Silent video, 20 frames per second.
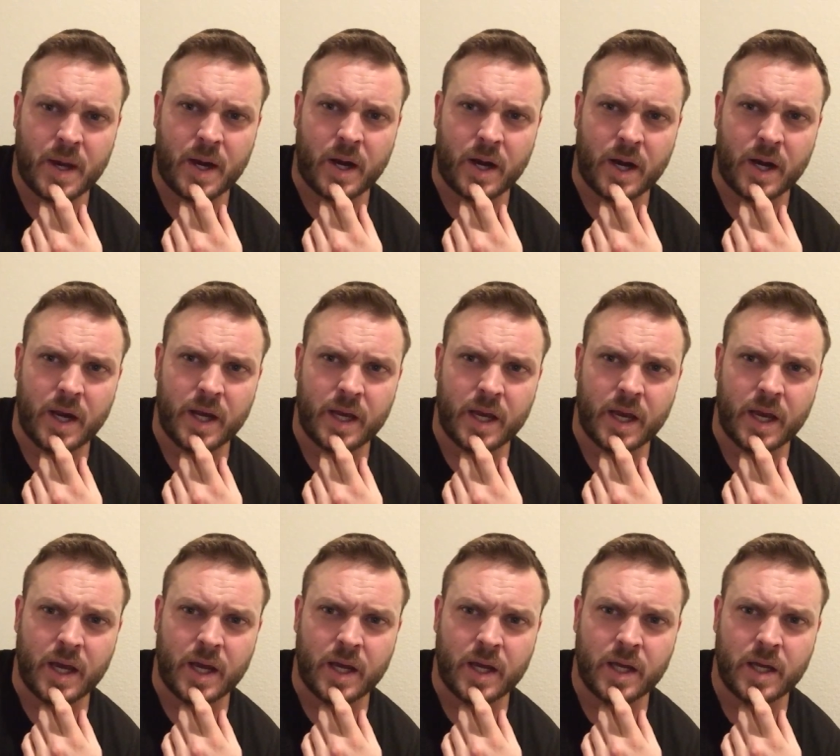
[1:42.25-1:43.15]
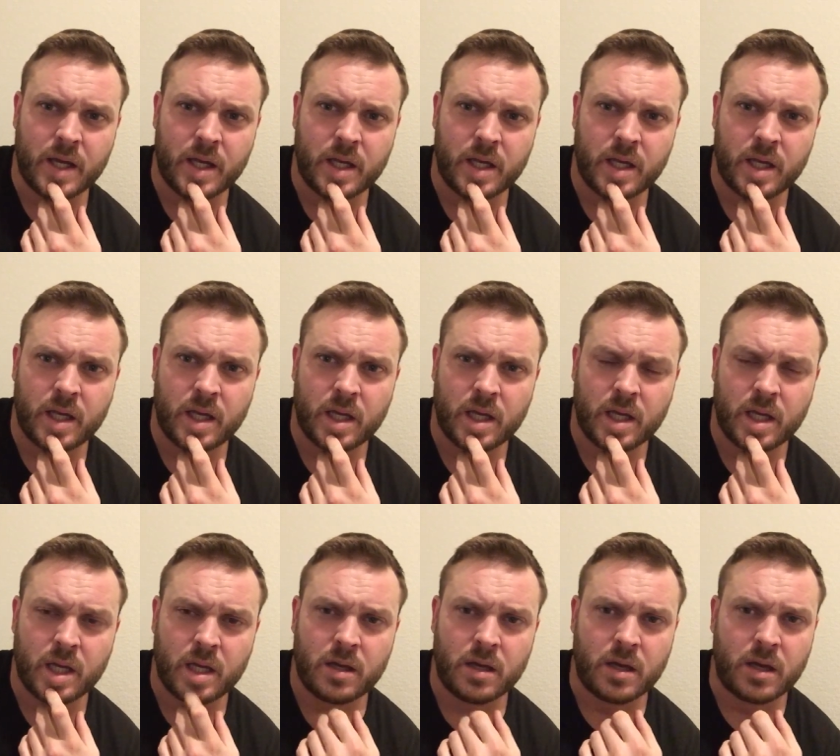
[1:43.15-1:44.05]
All right, yeah,
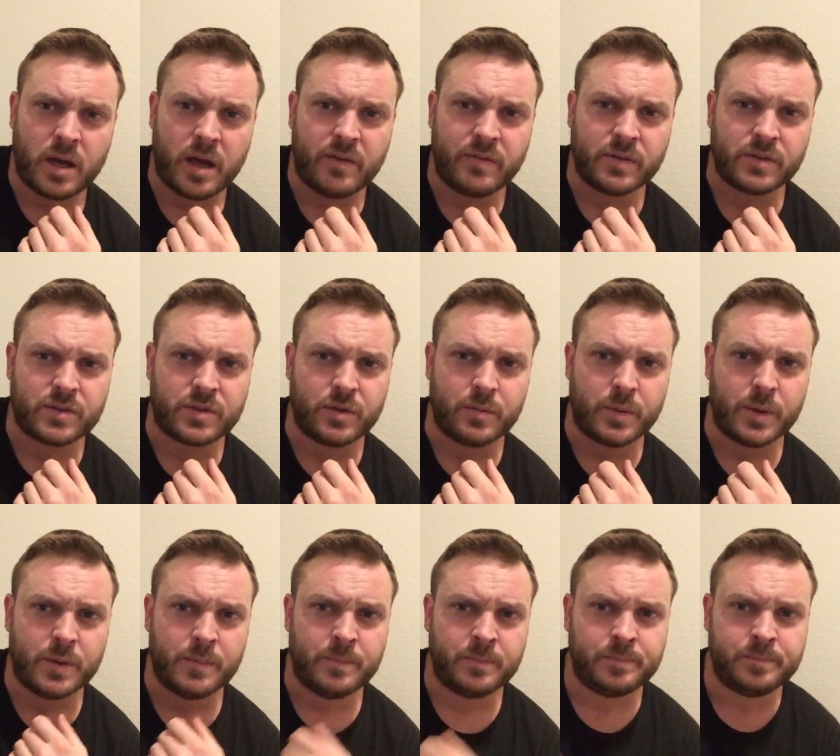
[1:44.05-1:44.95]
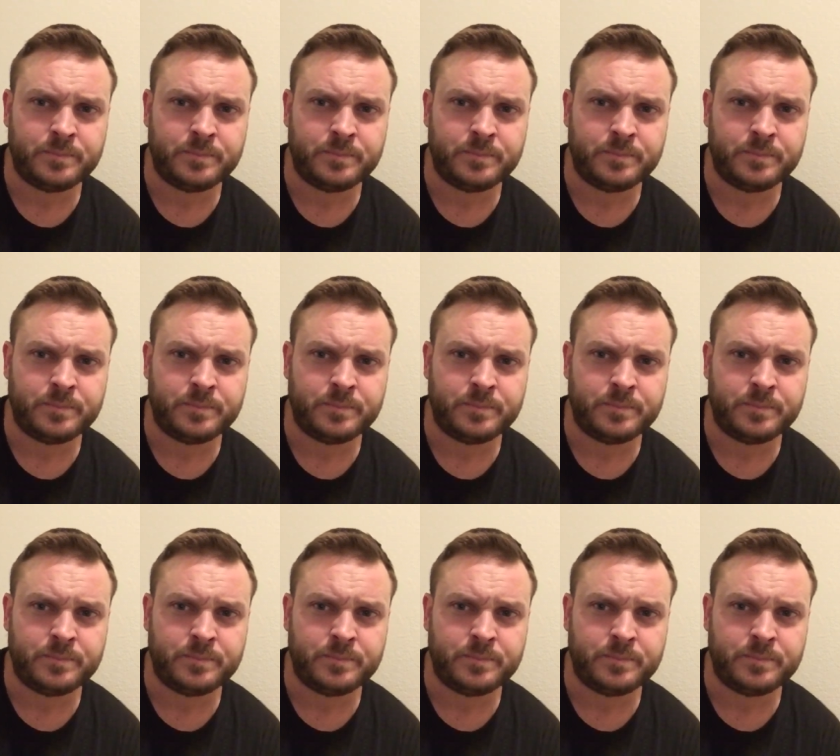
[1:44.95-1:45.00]
I feel stupid.